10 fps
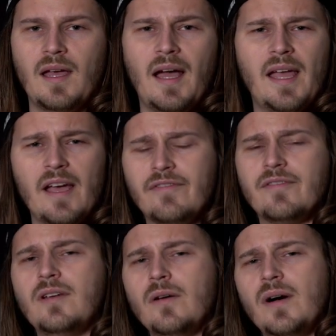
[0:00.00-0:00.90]
I have
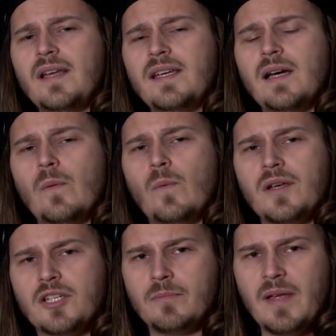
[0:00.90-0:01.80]
no idea
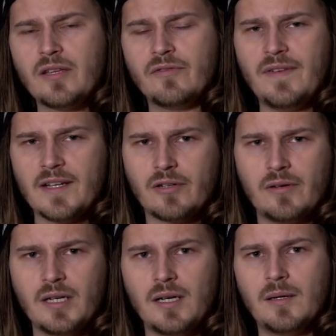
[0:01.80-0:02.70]
what
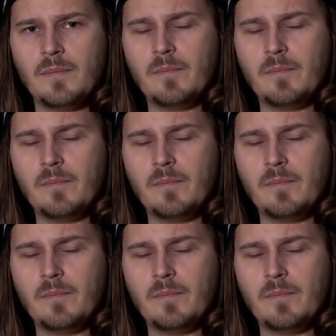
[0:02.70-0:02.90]
manufacturer